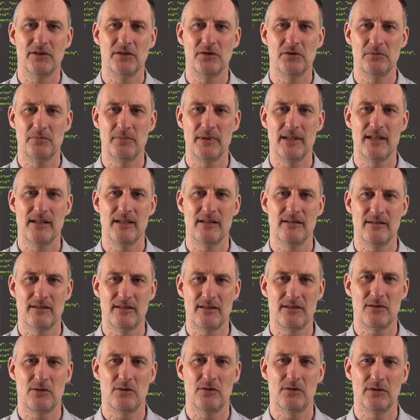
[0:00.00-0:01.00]
to be
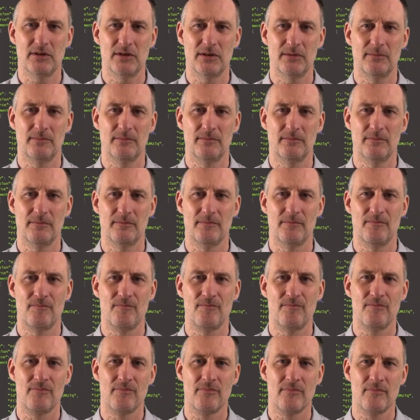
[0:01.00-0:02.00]
installed.
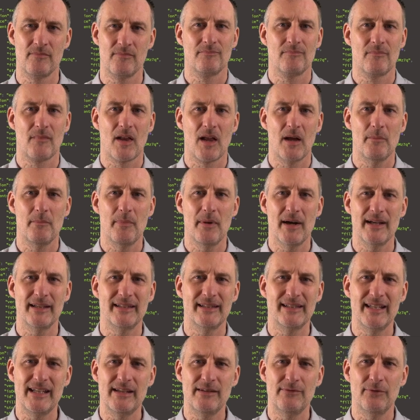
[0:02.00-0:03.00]
By
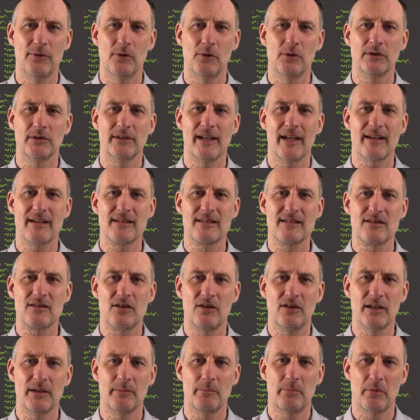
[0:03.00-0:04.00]
default,
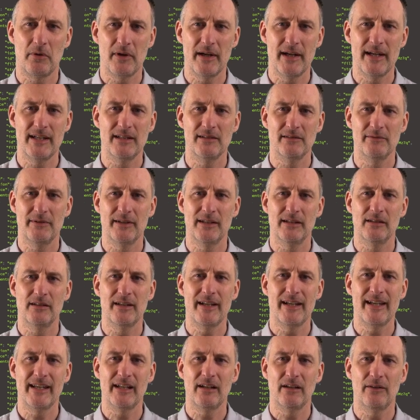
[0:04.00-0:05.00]
ExcaliBrain will
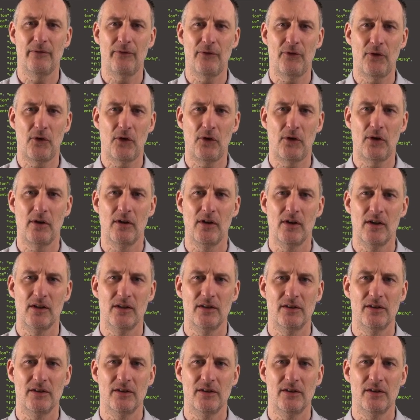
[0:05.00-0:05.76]
infer